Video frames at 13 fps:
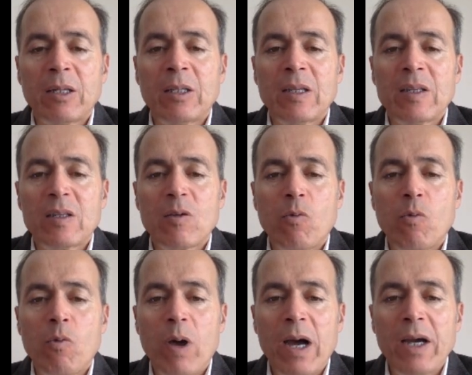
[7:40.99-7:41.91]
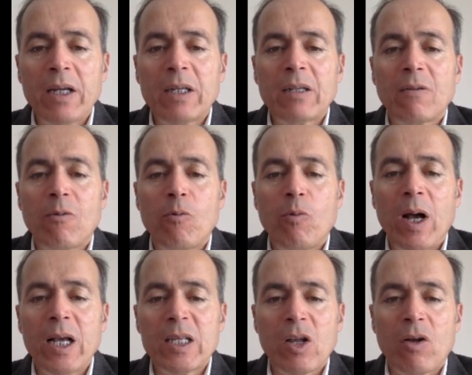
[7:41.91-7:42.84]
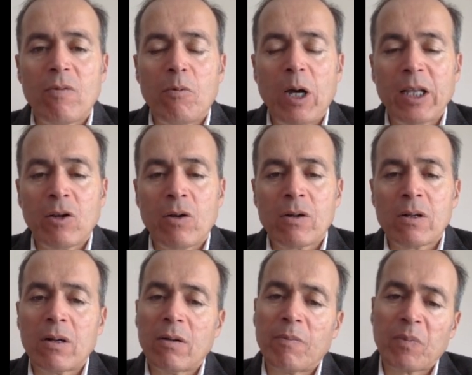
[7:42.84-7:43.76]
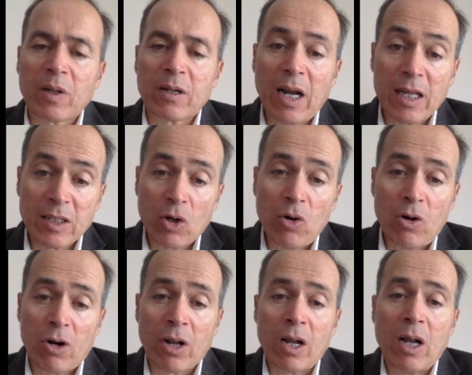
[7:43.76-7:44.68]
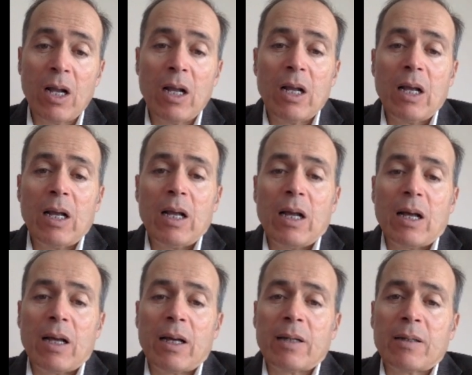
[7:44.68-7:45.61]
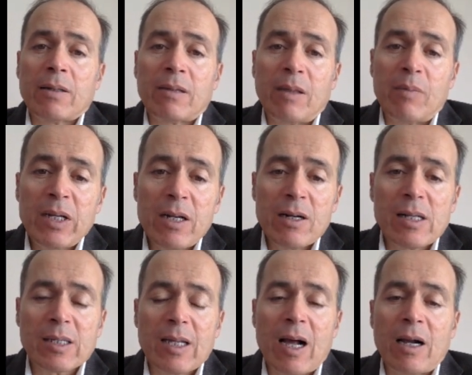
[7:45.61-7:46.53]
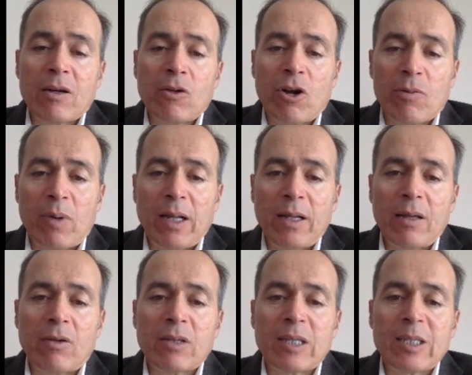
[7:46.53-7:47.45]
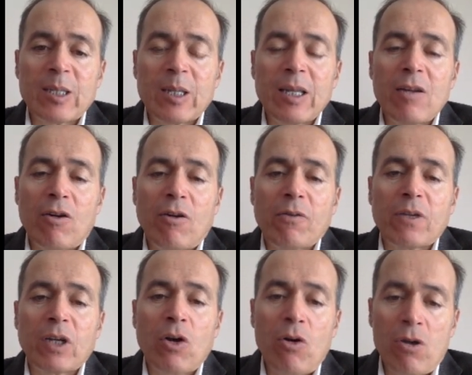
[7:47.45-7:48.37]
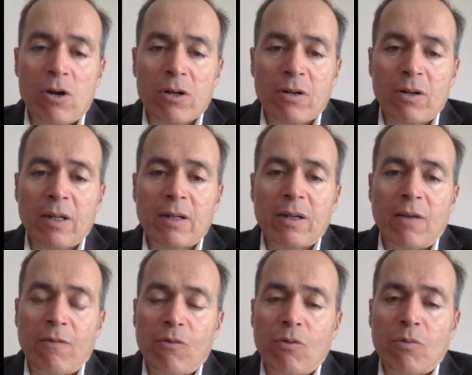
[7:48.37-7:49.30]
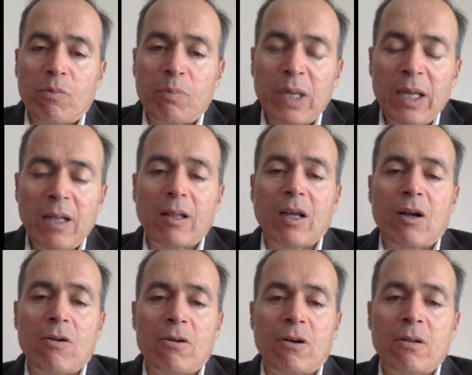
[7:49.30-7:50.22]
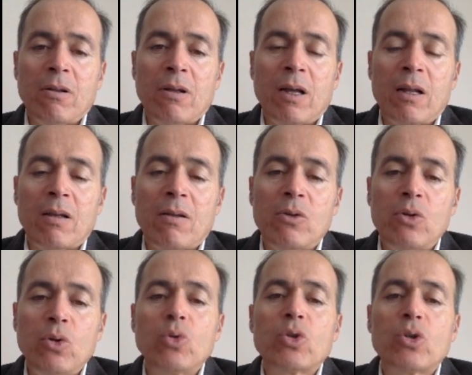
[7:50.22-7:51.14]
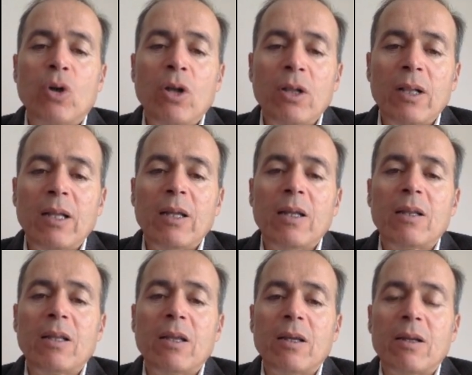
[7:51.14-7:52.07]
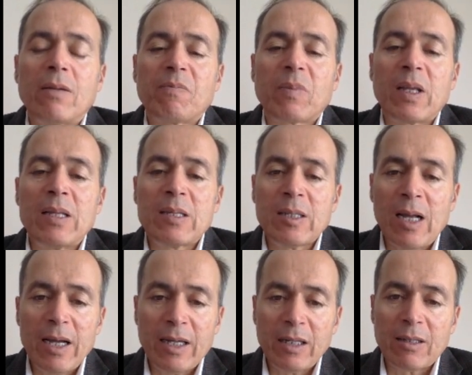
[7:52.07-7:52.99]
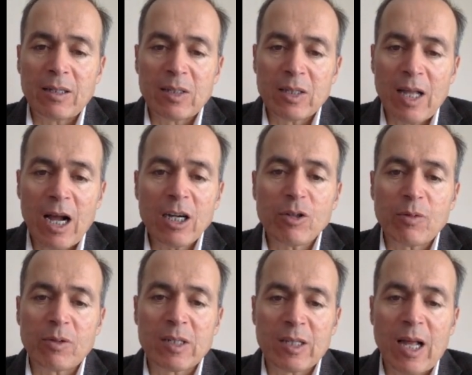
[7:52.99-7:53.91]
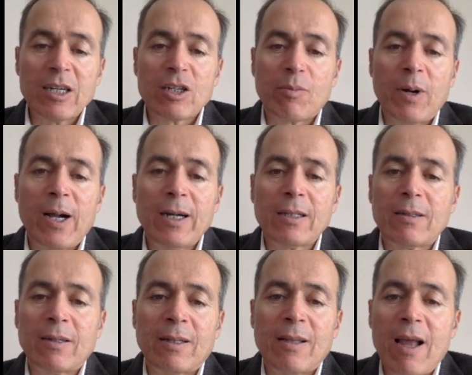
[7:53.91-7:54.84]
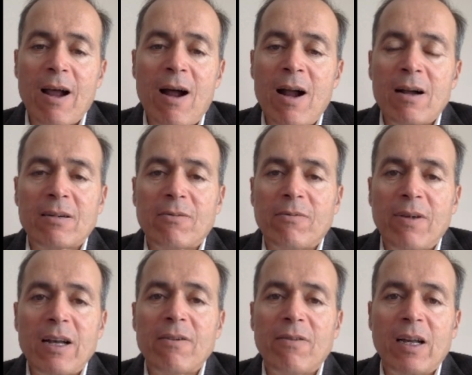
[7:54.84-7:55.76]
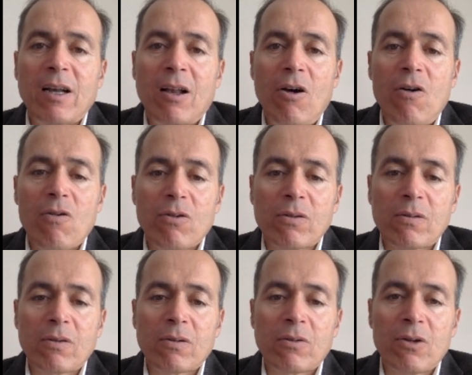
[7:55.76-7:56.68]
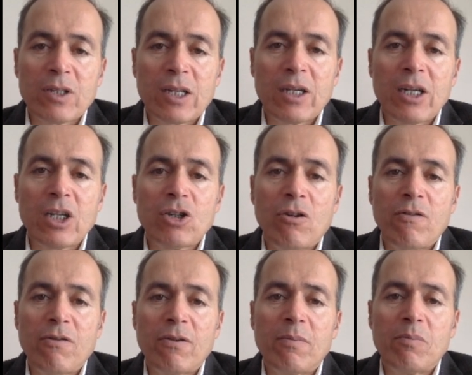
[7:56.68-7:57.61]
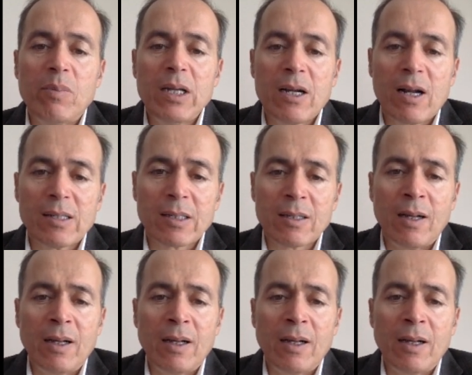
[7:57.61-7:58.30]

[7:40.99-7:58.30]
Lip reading: It is white rice corn. And the minerals are normally on the skin of the corn. And if you peel the corn and use only the inside, the starchy part, and there are very, very low concentration of minerals.